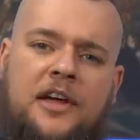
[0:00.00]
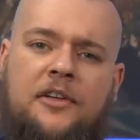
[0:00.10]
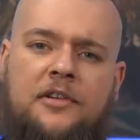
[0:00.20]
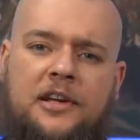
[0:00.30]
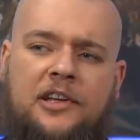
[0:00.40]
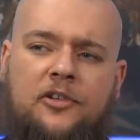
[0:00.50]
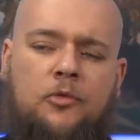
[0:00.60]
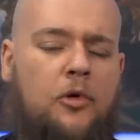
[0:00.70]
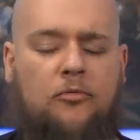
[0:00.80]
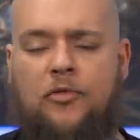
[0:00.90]
then,
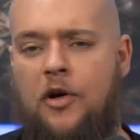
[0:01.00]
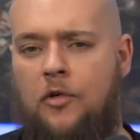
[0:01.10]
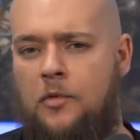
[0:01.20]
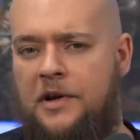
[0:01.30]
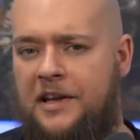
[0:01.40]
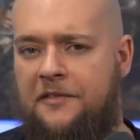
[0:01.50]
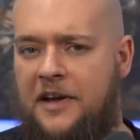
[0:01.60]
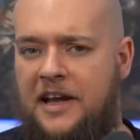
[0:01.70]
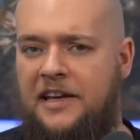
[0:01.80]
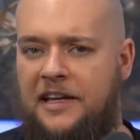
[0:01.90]
is what role,
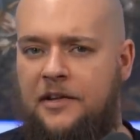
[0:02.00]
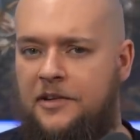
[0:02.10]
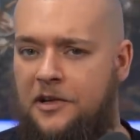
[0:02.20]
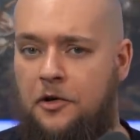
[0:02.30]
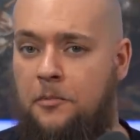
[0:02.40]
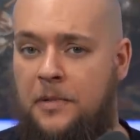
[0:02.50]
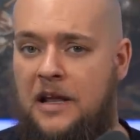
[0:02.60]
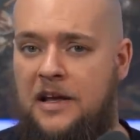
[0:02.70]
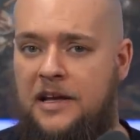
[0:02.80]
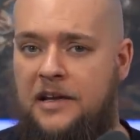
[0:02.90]
if any, did God
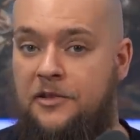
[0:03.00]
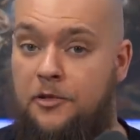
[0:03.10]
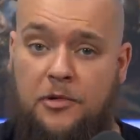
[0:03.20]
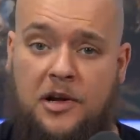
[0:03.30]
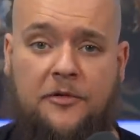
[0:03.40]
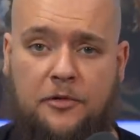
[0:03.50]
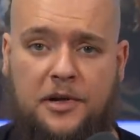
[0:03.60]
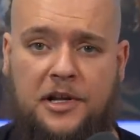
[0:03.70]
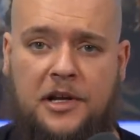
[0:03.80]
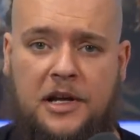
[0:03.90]
play in the
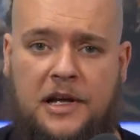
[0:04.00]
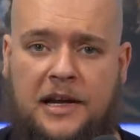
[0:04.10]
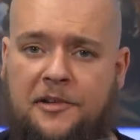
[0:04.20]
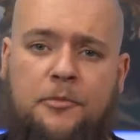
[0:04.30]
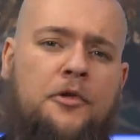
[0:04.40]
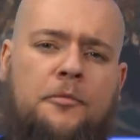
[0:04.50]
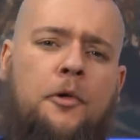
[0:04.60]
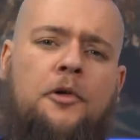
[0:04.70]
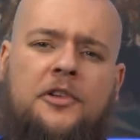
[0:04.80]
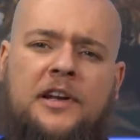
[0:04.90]
recovery? And more
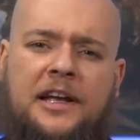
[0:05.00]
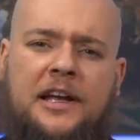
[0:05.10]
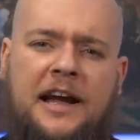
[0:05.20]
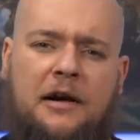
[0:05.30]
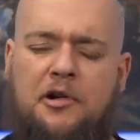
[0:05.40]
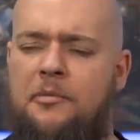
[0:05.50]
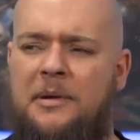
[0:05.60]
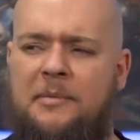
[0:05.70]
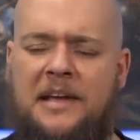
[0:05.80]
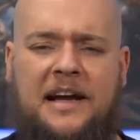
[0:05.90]
importantly, how can
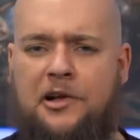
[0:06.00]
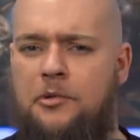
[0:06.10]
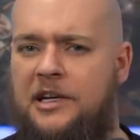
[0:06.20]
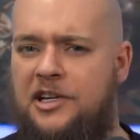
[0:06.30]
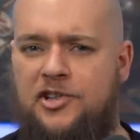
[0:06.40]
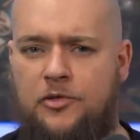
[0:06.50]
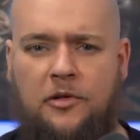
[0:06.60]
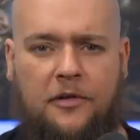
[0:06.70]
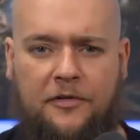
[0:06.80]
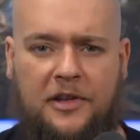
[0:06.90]
we be adequately
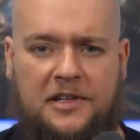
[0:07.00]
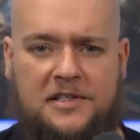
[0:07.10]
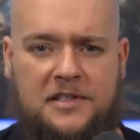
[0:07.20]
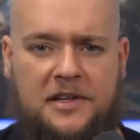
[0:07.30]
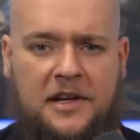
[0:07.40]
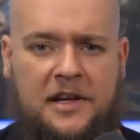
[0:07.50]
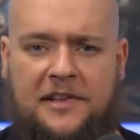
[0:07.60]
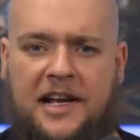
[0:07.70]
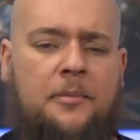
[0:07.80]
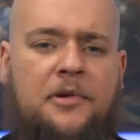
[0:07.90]
sure of this?
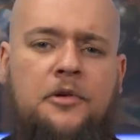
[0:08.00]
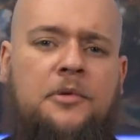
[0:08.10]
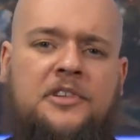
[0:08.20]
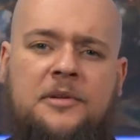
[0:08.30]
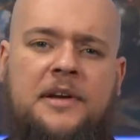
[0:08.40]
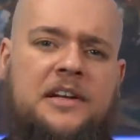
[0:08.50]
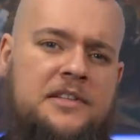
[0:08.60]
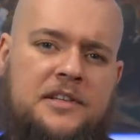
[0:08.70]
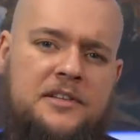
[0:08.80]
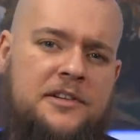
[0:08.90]
The ambiguity
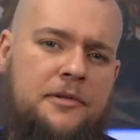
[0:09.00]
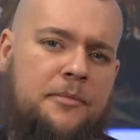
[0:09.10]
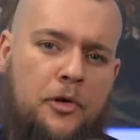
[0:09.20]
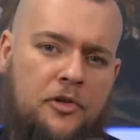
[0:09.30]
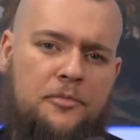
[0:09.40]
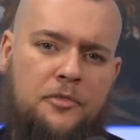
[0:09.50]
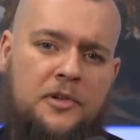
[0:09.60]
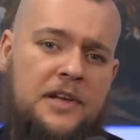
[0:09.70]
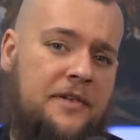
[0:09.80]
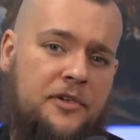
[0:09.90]
makes this near
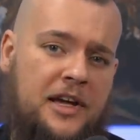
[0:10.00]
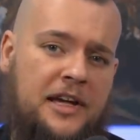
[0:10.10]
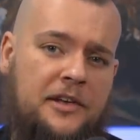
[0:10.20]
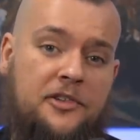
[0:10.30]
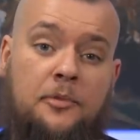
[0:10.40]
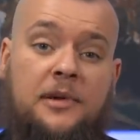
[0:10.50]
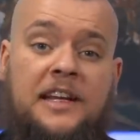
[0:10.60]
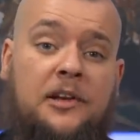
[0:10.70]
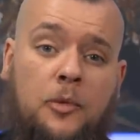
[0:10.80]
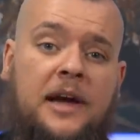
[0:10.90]
impossible to navigate, and so we
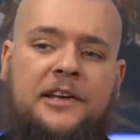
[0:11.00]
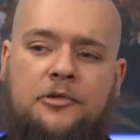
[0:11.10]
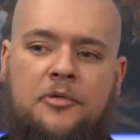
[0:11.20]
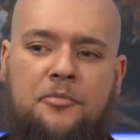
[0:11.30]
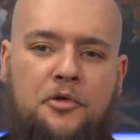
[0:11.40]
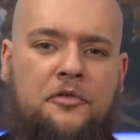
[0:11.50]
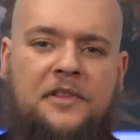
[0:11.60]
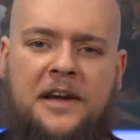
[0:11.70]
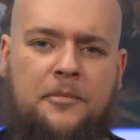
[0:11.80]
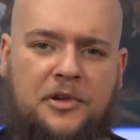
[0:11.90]
need a way to
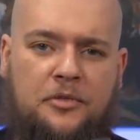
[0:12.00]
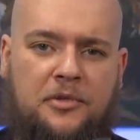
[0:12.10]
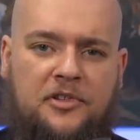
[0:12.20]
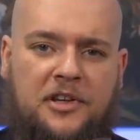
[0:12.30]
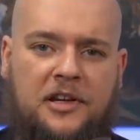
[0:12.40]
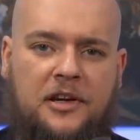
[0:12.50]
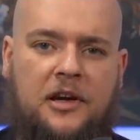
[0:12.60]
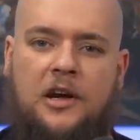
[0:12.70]
remove the ambiguity.